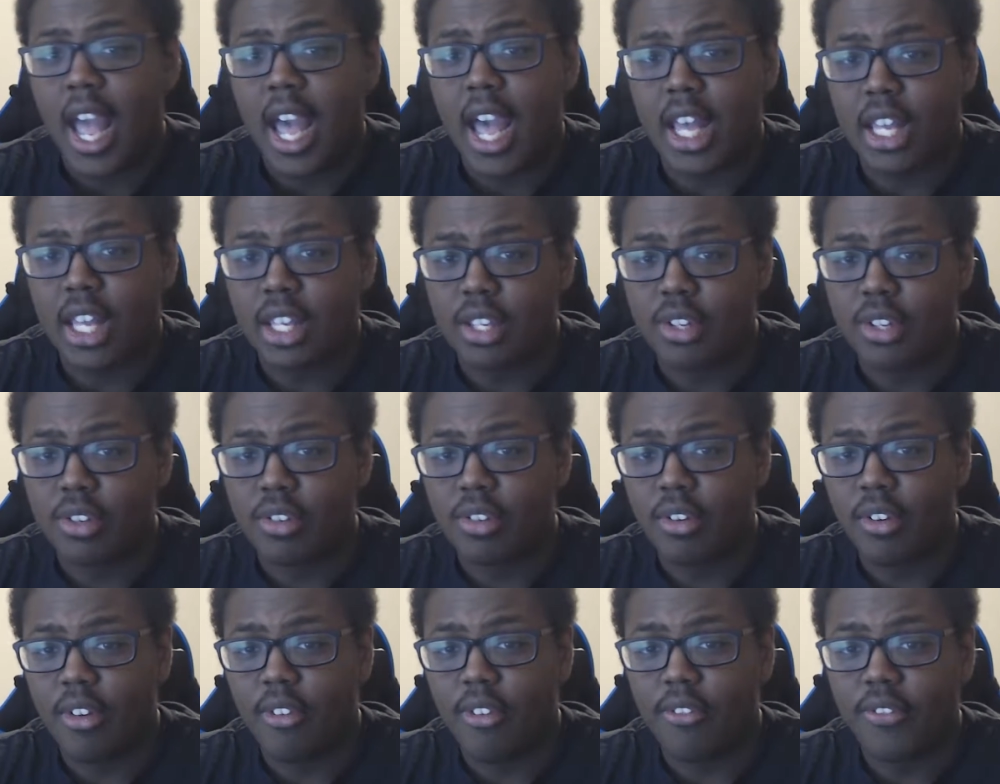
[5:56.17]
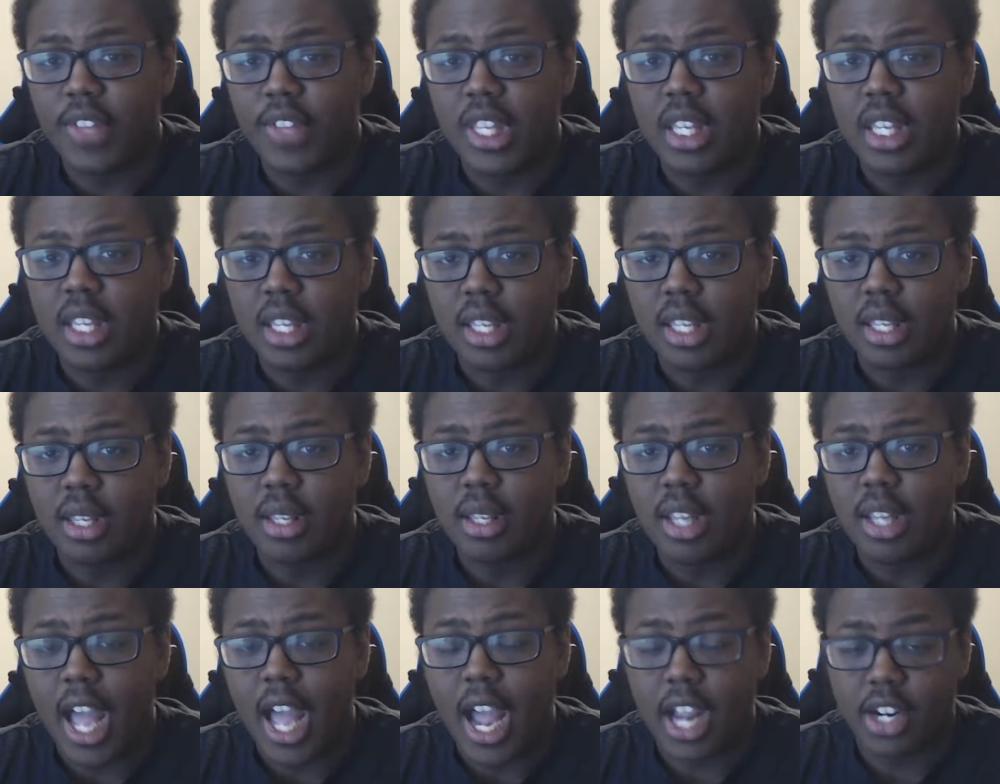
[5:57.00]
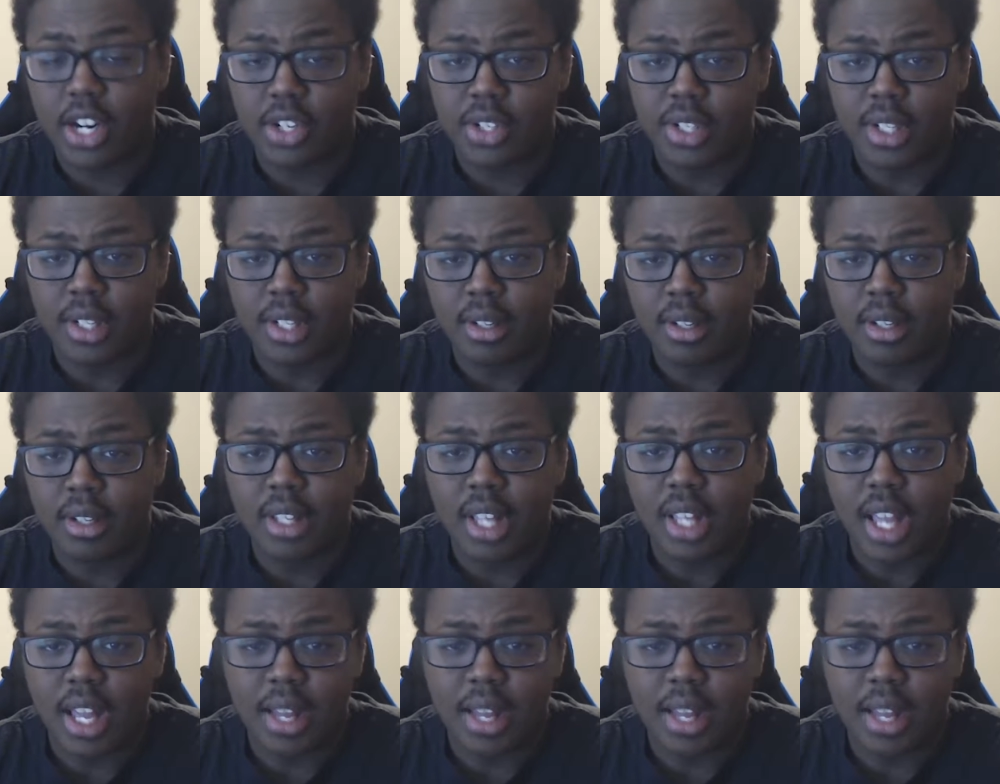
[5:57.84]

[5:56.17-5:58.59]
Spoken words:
as the action.